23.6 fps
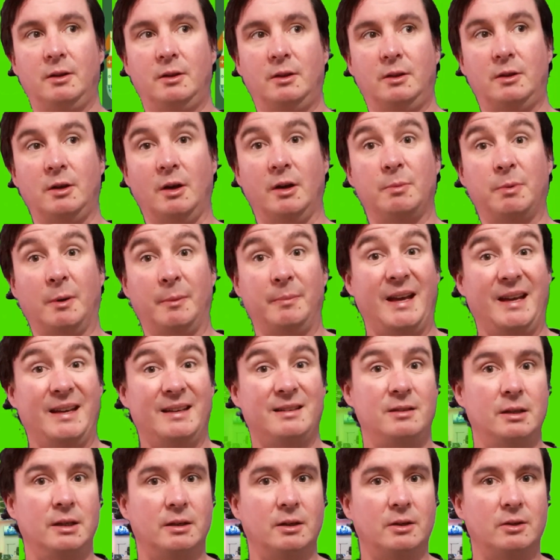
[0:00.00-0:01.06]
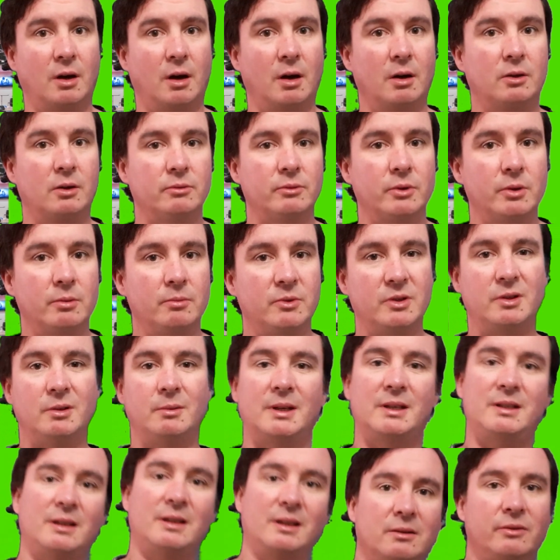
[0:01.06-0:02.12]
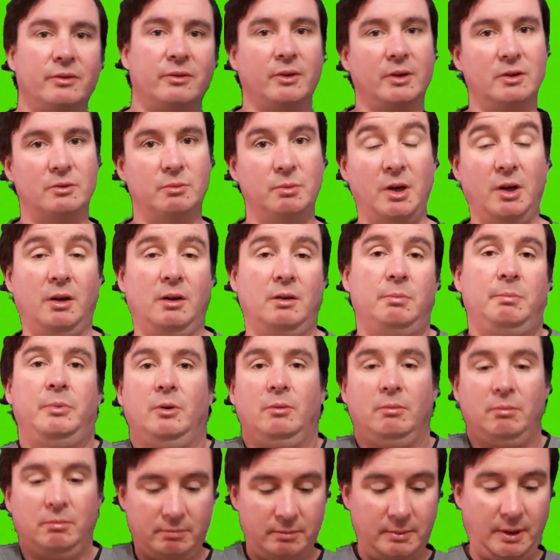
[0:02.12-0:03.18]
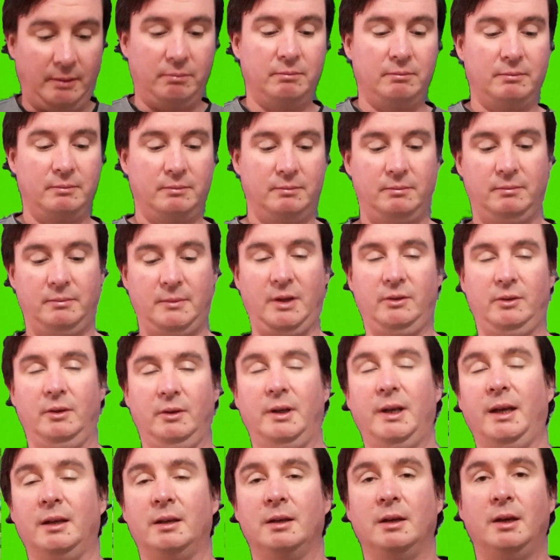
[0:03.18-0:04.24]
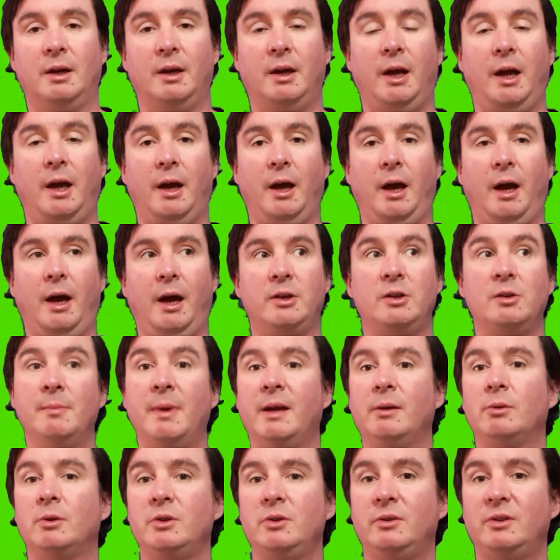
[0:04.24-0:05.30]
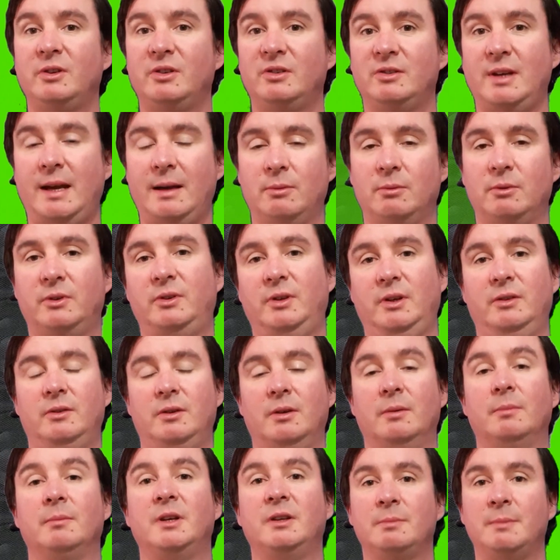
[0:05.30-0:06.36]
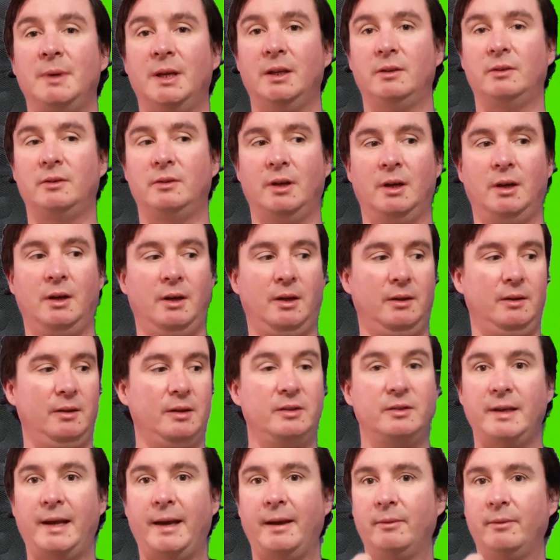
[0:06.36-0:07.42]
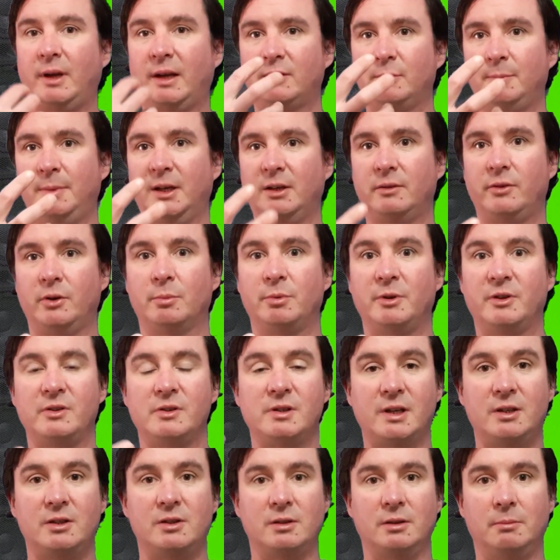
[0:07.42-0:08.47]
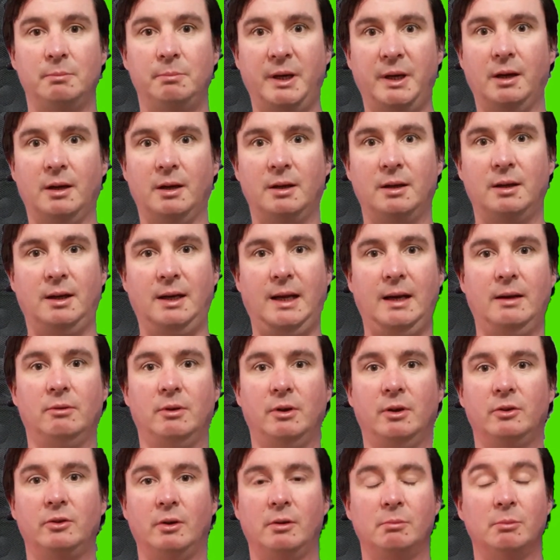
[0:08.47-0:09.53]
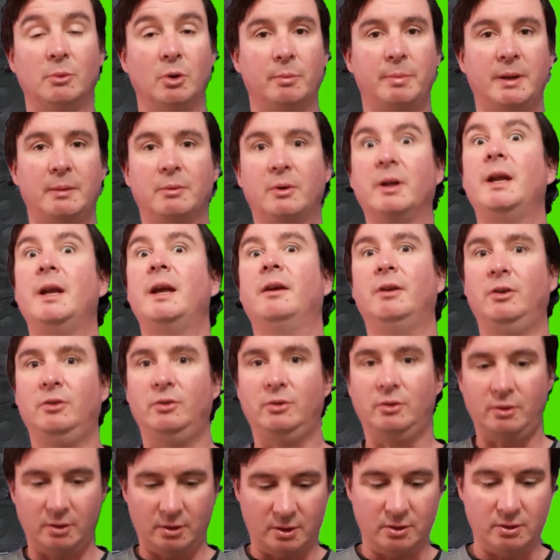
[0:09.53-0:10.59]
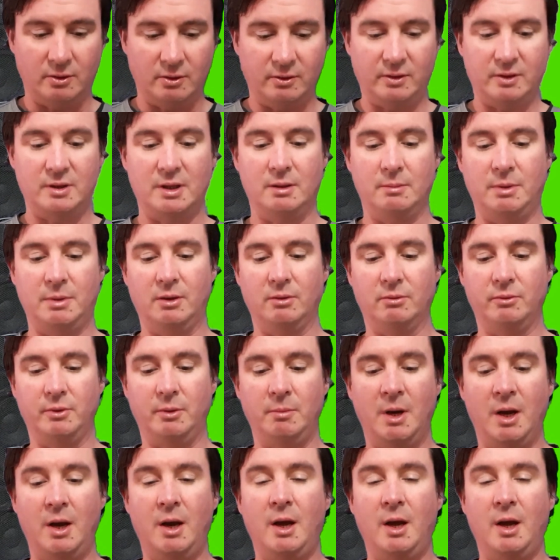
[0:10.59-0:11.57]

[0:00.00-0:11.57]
The only problem is you need a darker room to do it in for it to work, but yeah, that's okay. You may well use a sound system. This makes the sound aspect of your presentation bigger, louder, so more people can hear it, so you can use it in a bigger room.